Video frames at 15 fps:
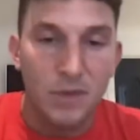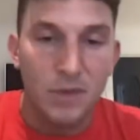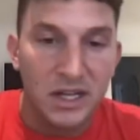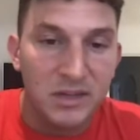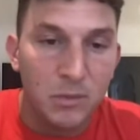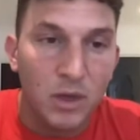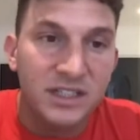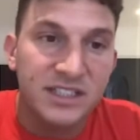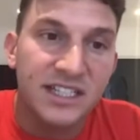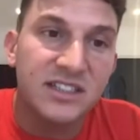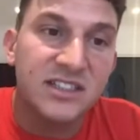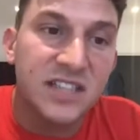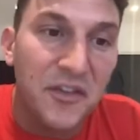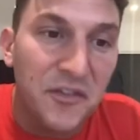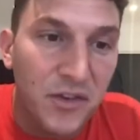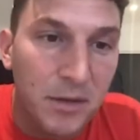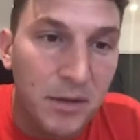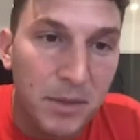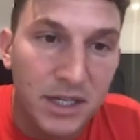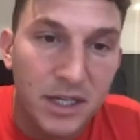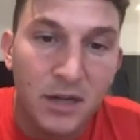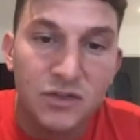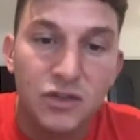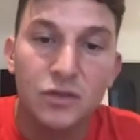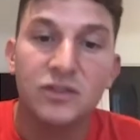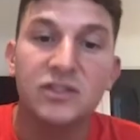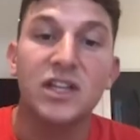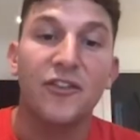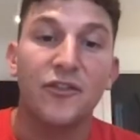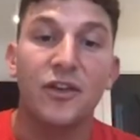want to say suffering, but sort of
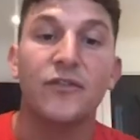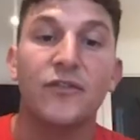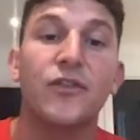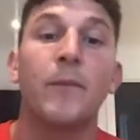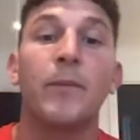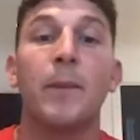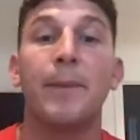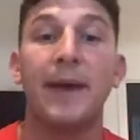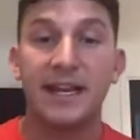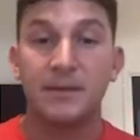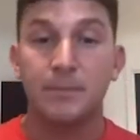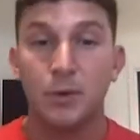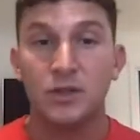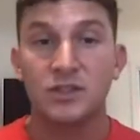suffering from the pain points that